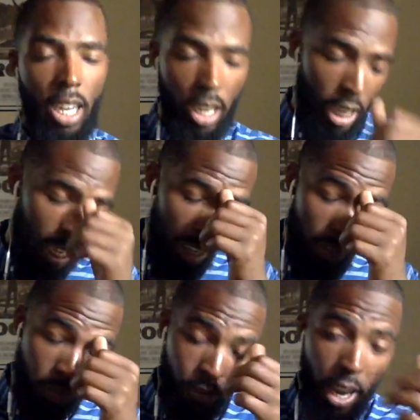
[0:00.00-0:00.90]
he
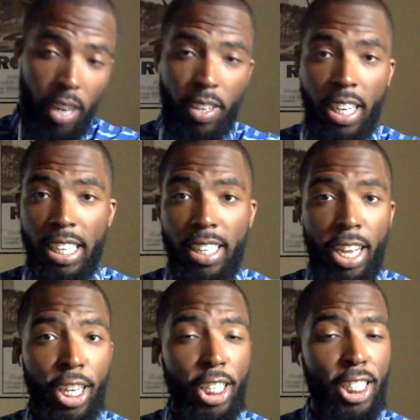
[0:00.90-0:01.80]
fatally
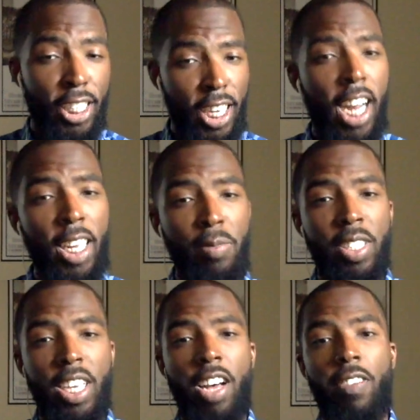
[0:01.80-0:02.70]
shot
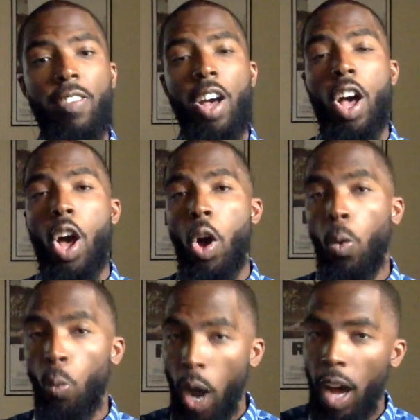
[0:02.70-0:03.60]
himself
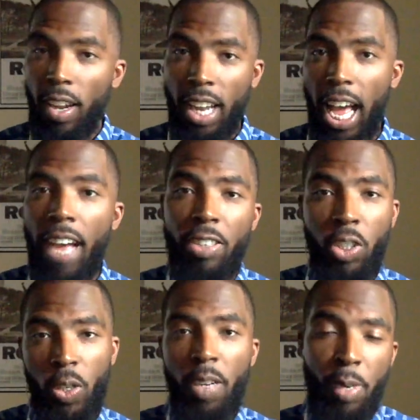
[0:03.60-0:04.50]
while live
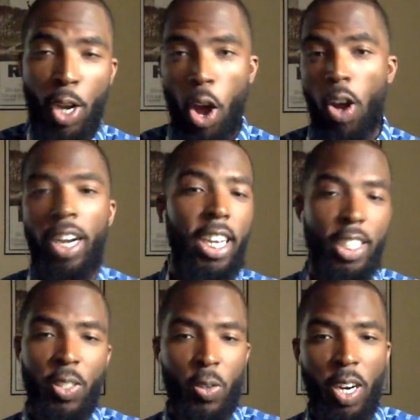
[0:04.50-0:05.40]
streaming on
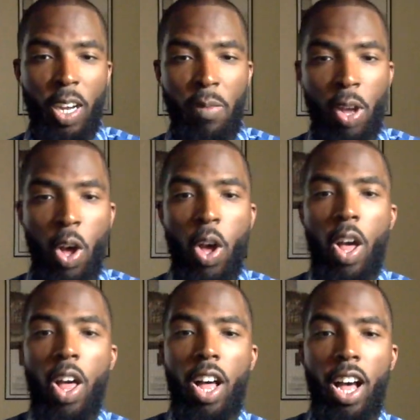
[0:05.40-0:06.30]
Instagram
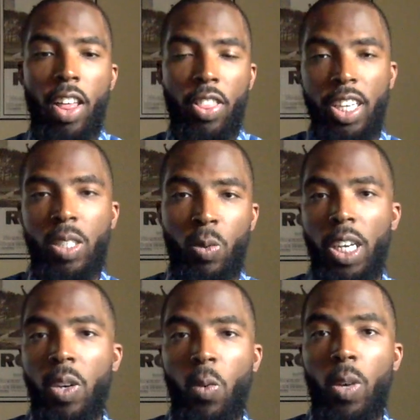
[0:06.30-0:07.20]
this
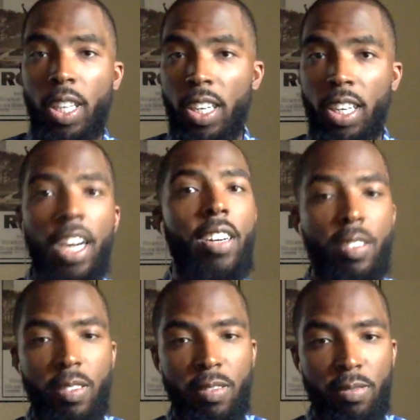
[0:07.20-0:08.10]
week with a gun.
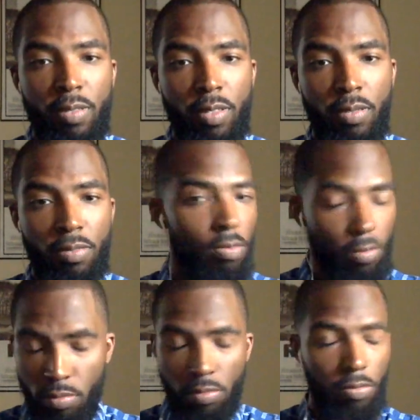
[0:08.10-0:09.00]

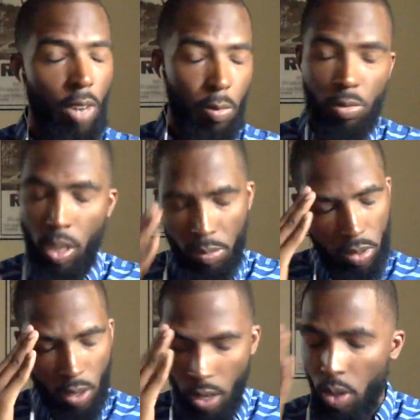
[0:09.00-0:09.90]
I'm
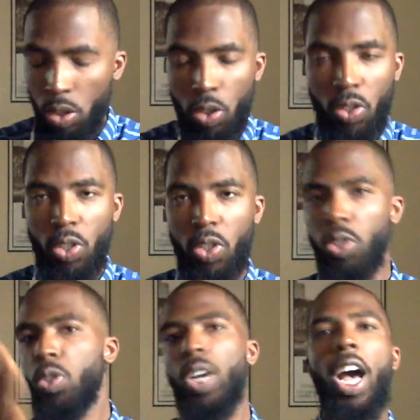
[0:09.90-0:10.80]
sorry.
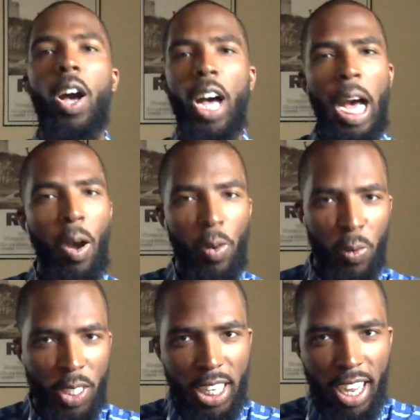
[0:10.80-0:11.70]
How old
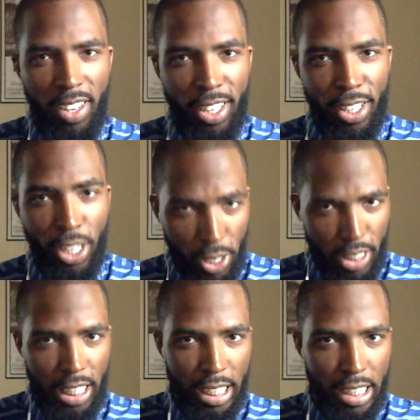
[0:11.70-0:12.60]
was the child?
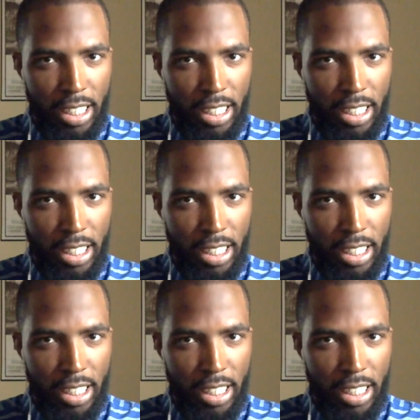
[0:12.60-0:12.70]
13